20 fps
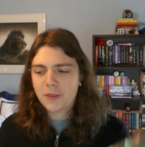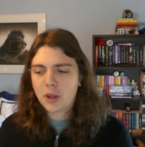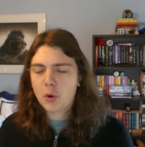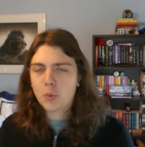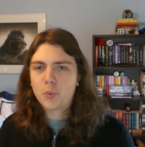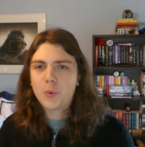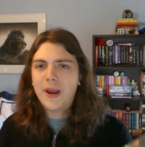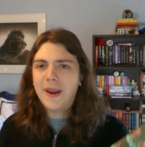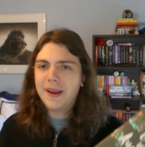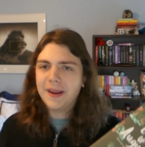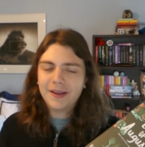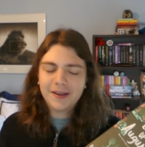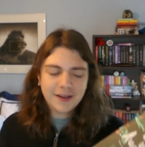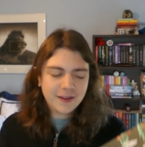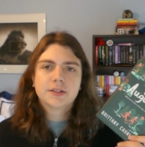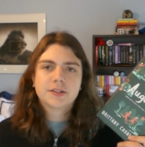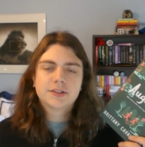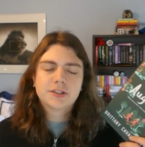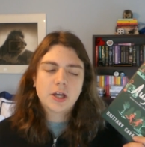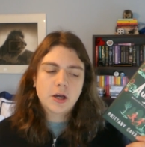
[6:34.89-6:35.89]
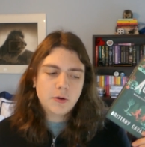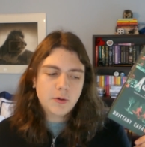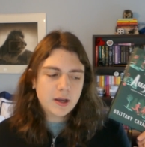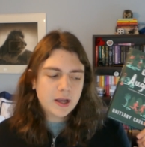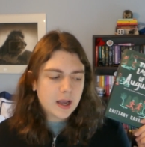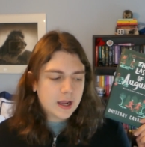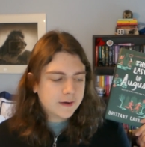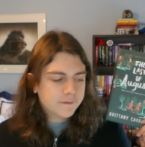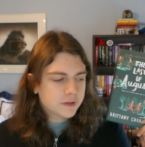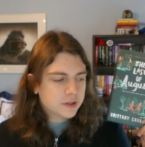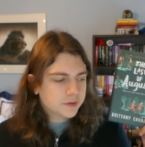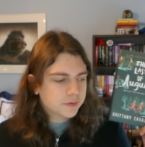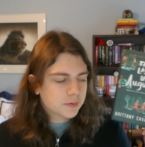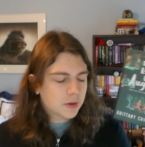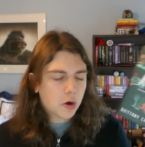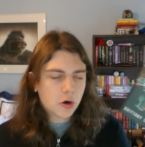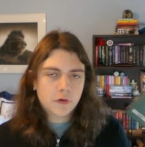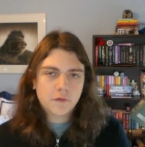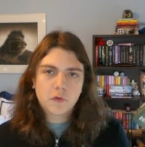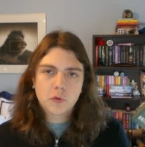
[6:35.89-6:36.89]
ring. So it kind of deals with
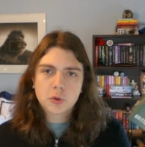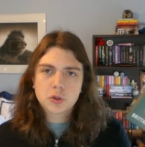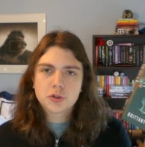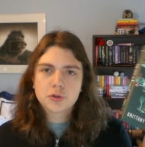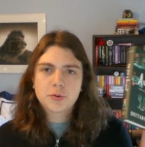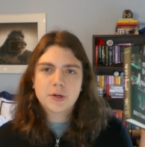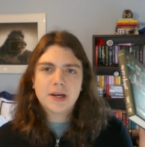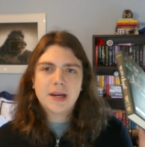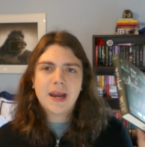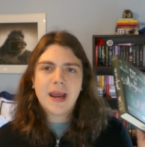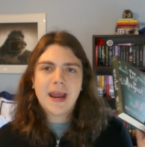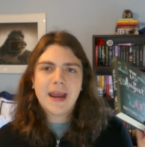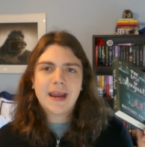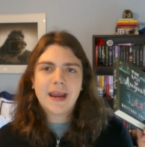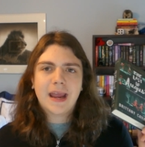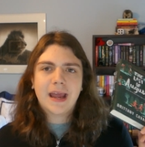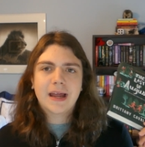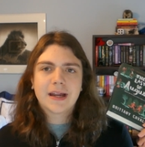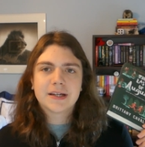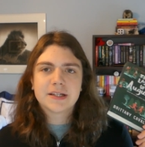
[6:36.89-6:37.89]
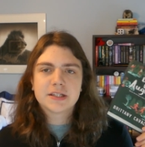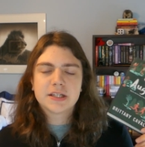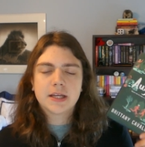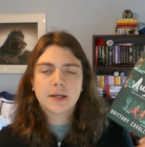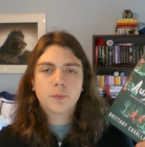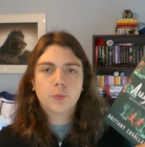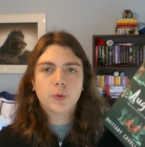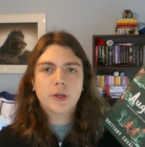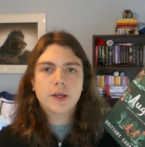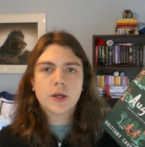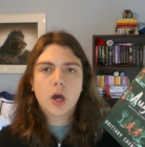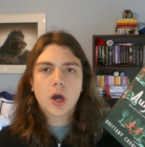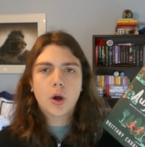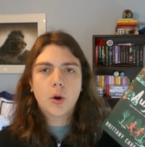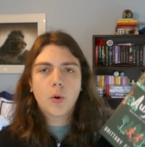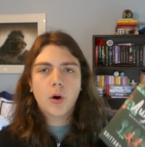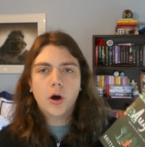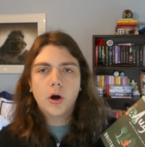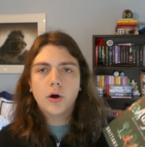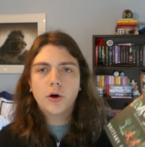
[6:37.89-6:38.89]
art forgery and we
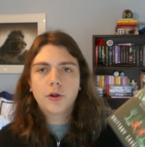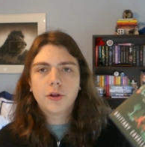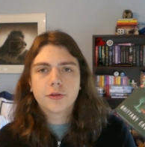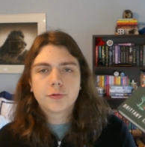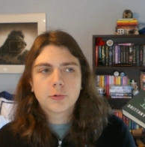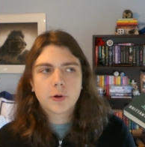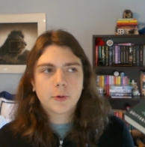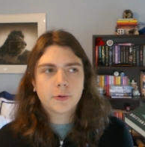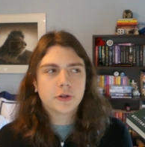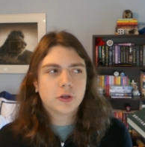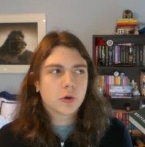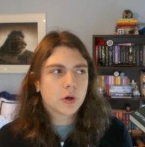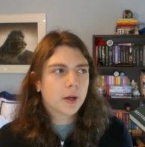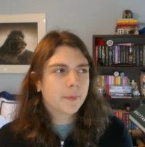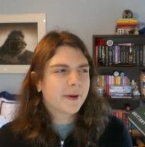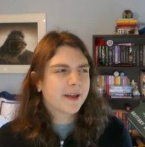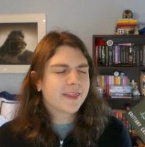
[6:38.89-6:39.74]
go all throughout Europe.